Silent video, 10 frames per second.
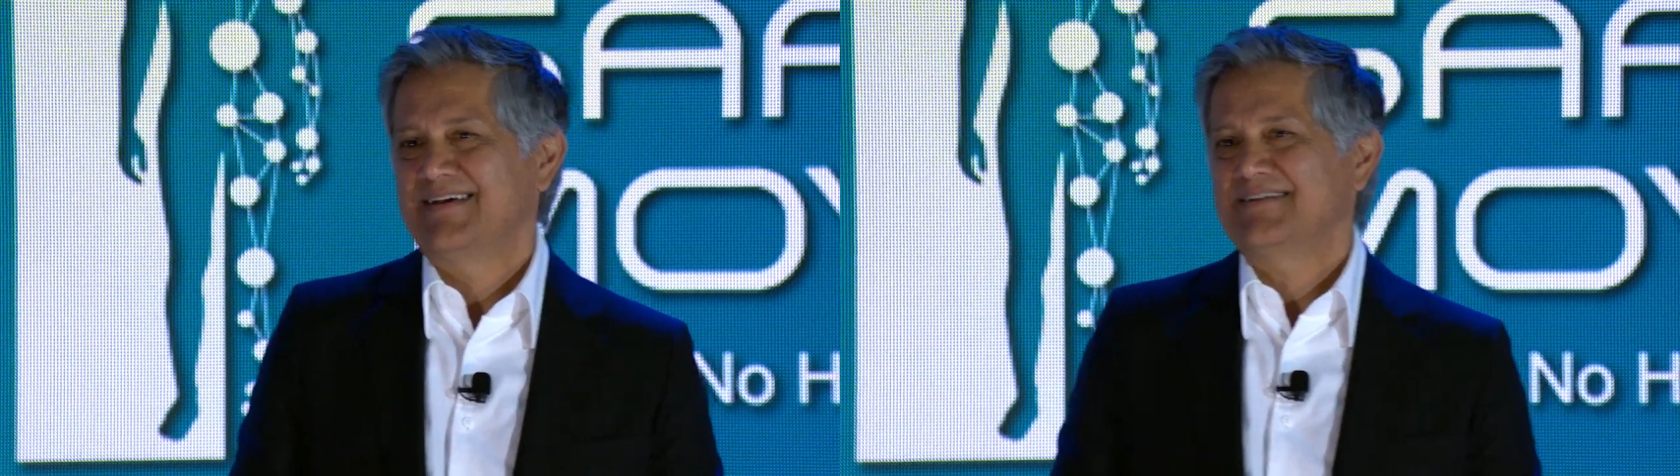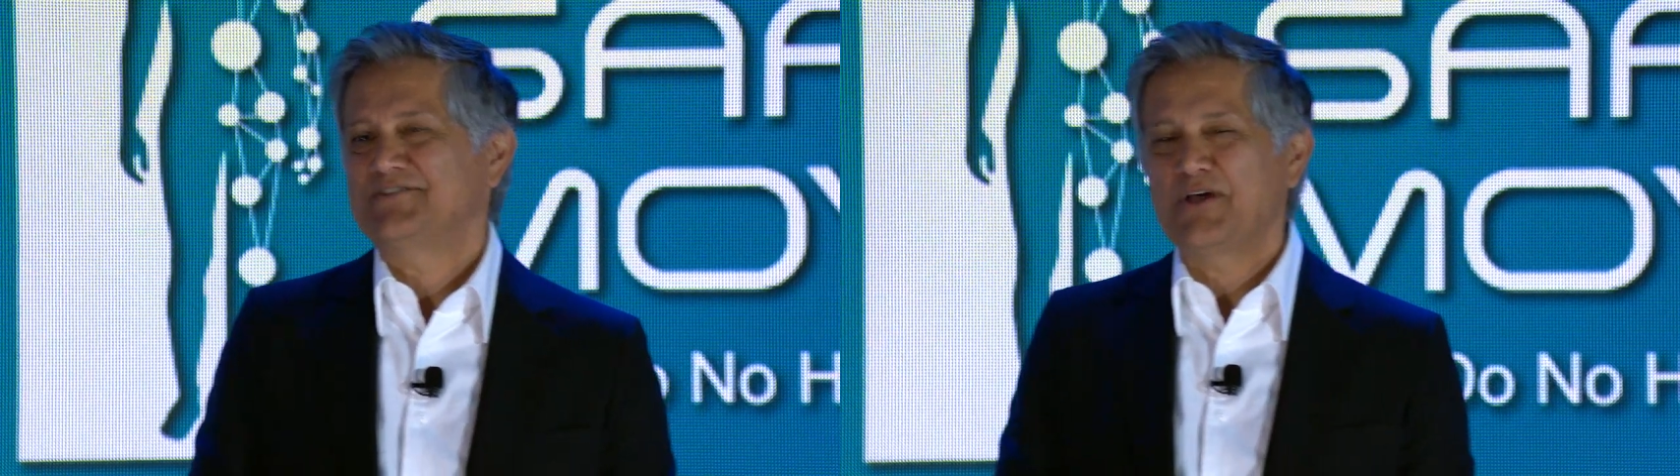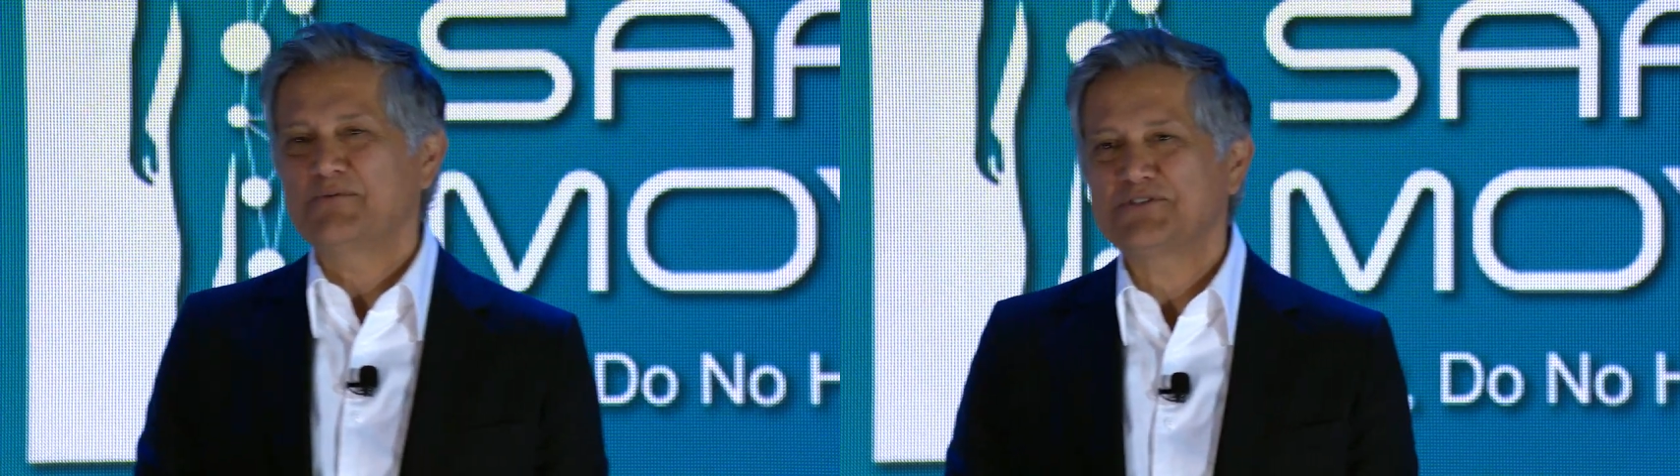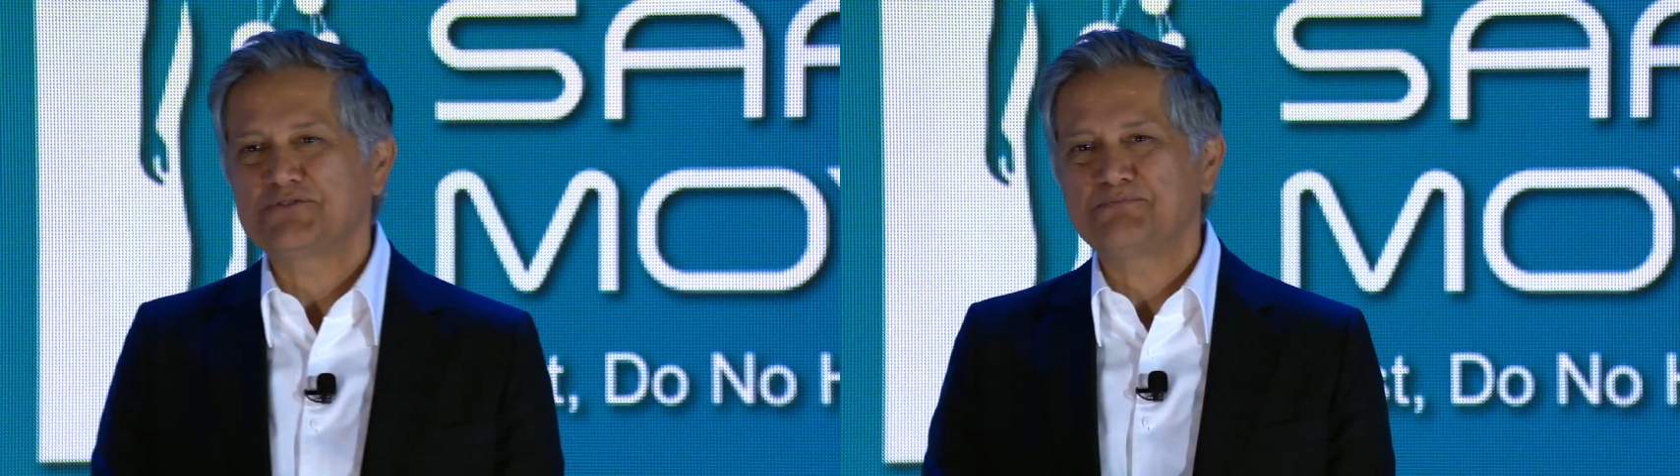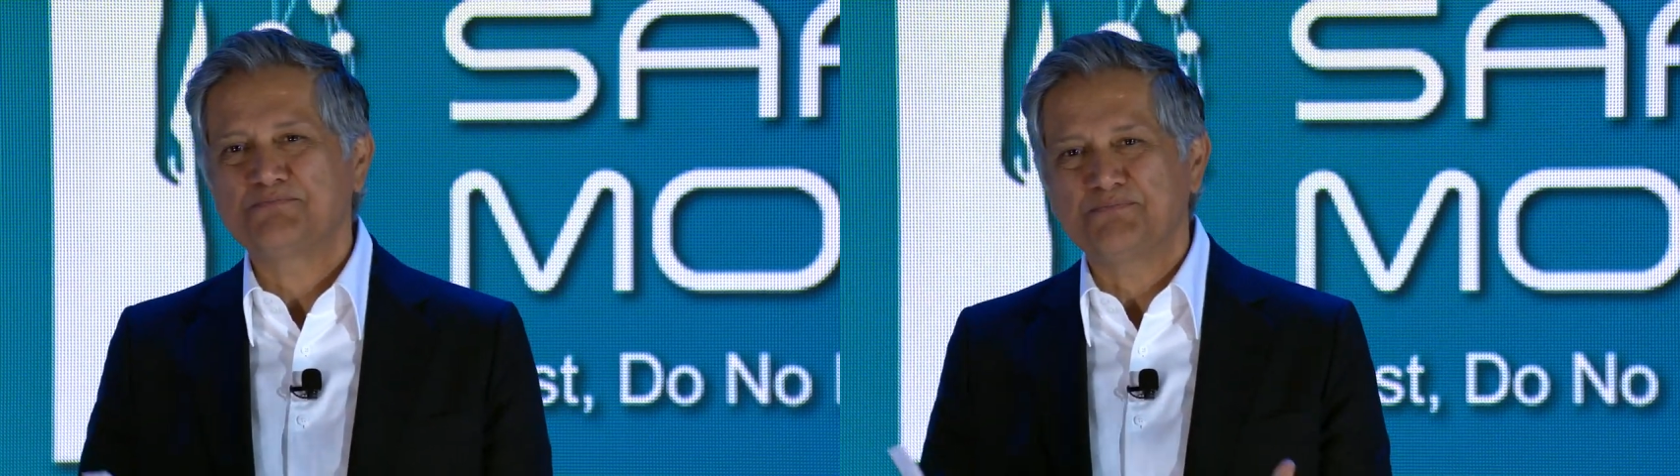So it was
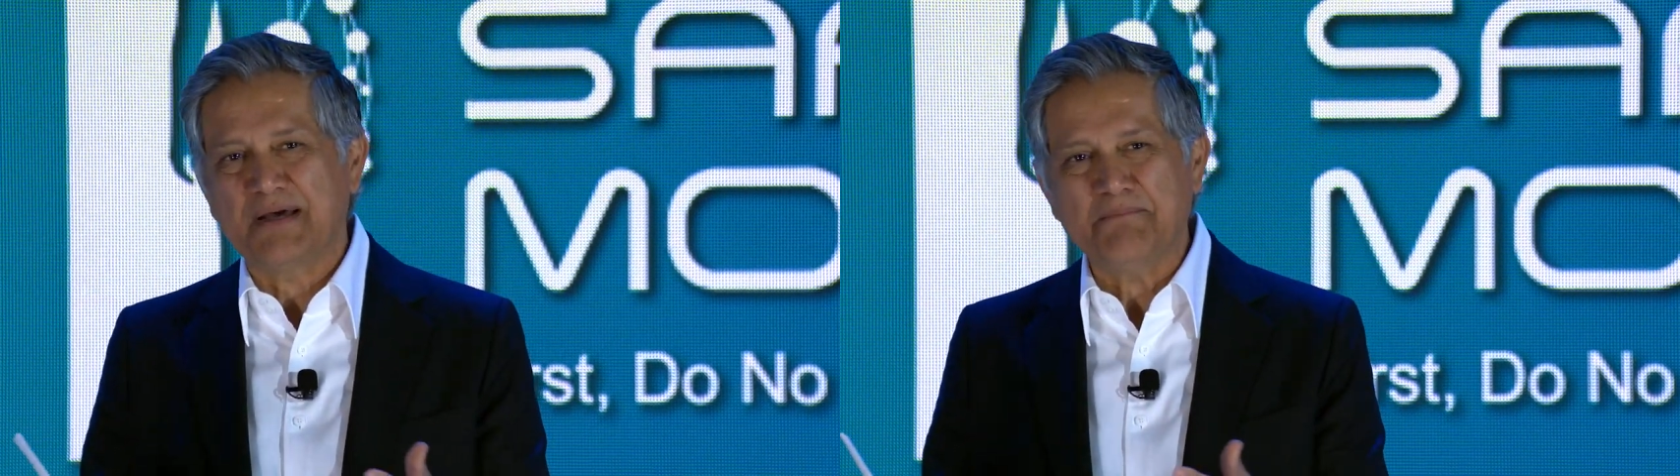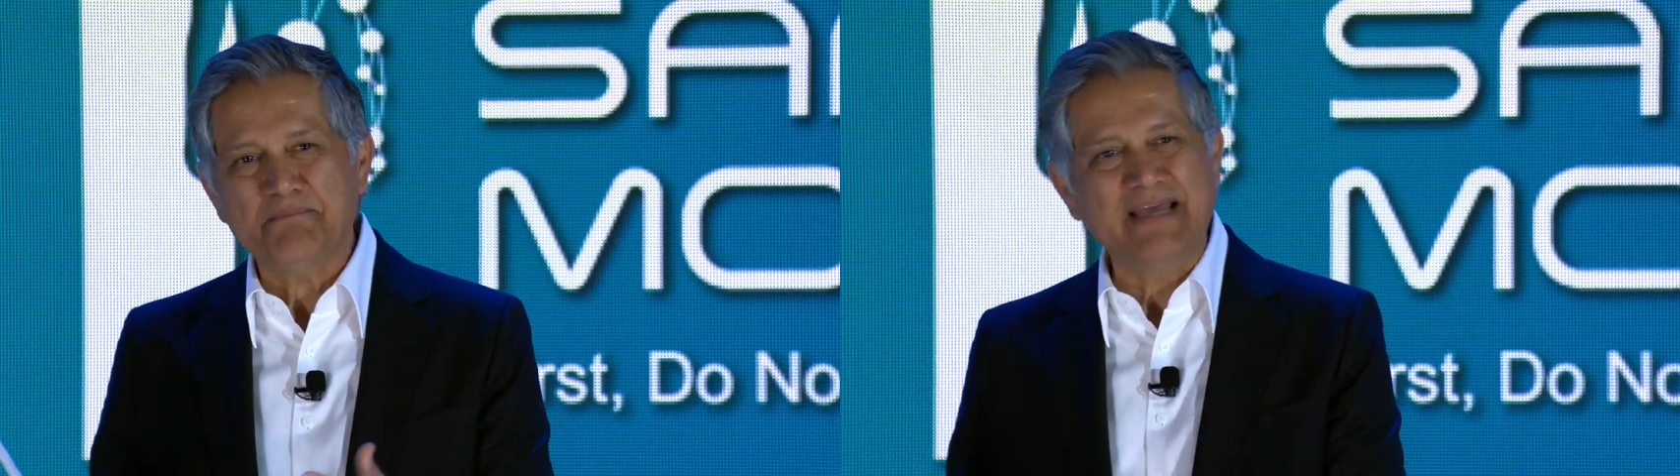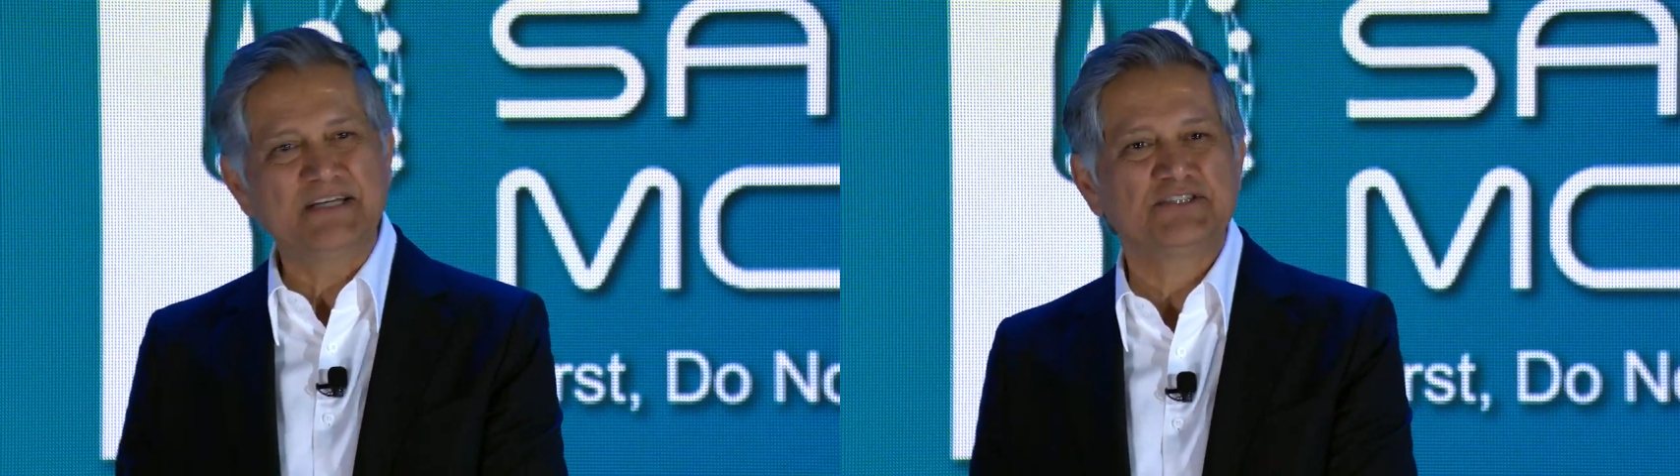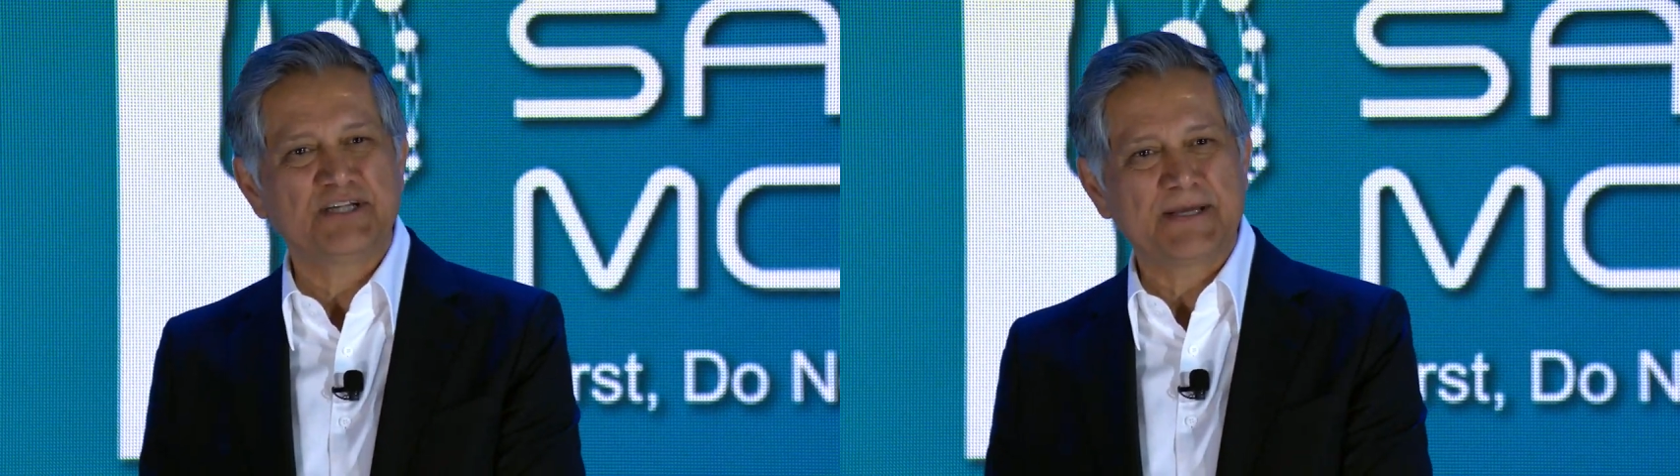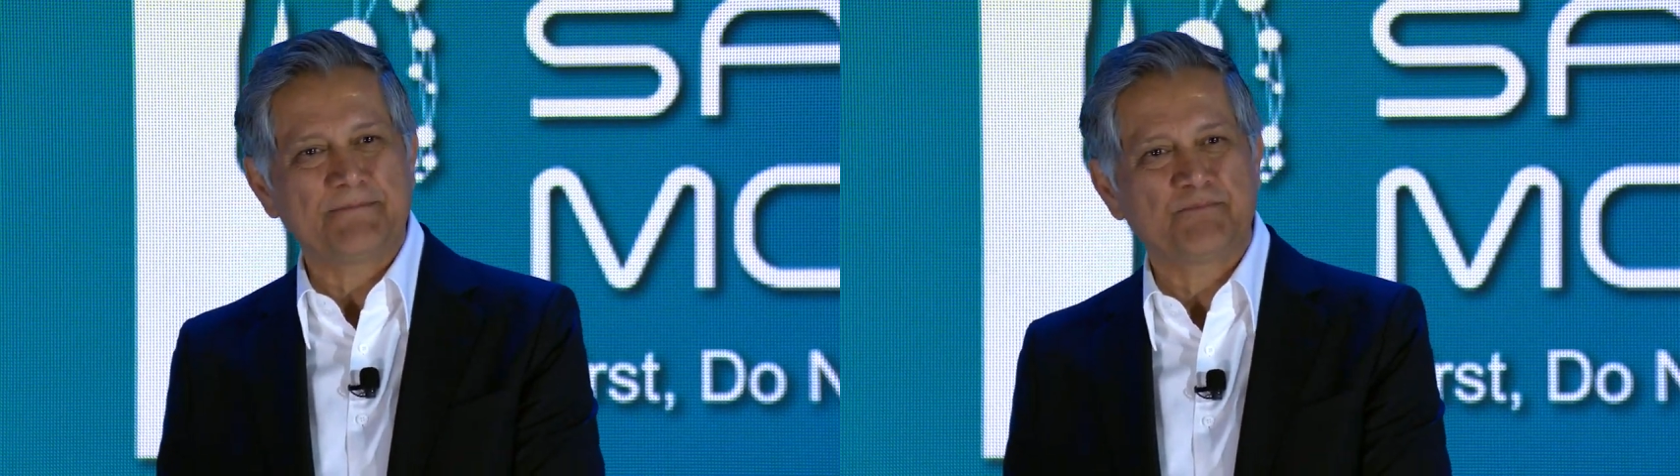
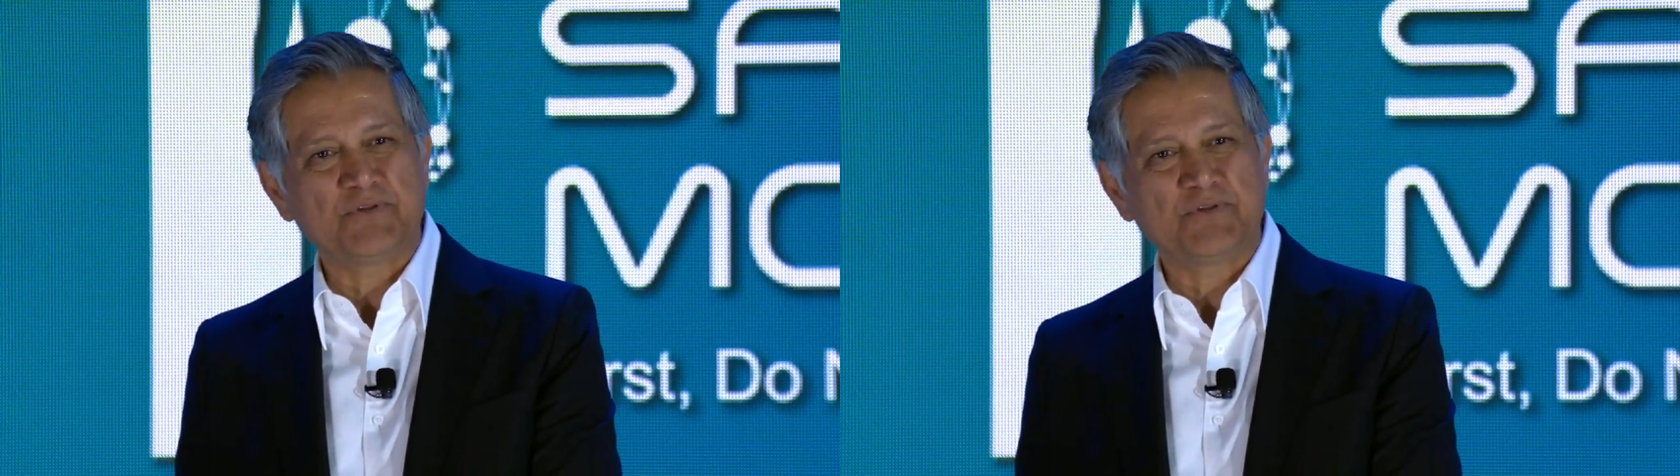amazing